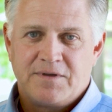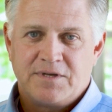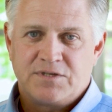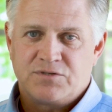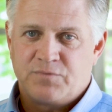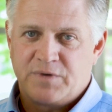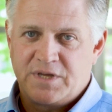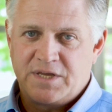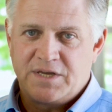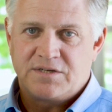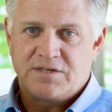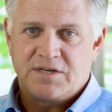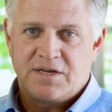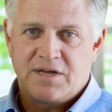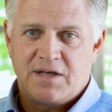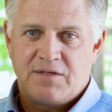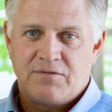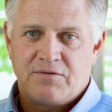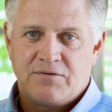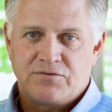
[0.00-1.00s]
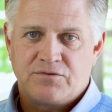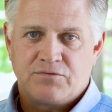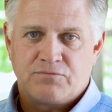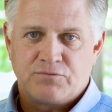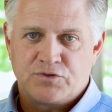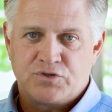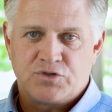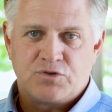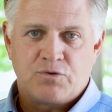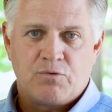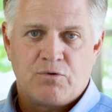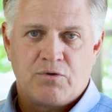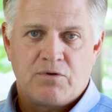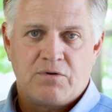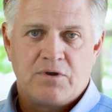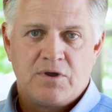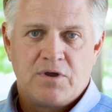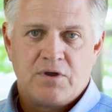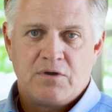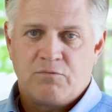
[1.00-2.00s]
as we get together to
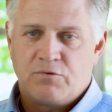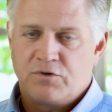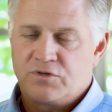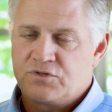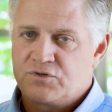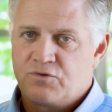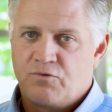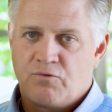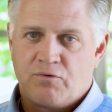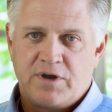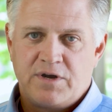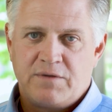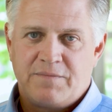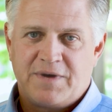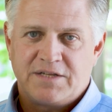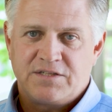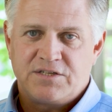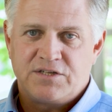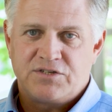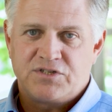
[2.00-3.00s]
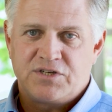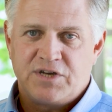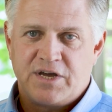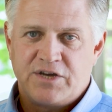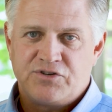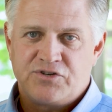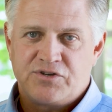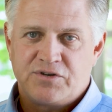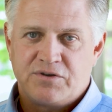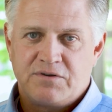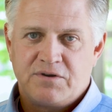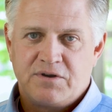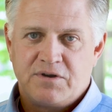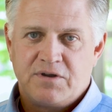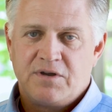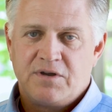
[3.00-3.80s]
restore what is great about this nation,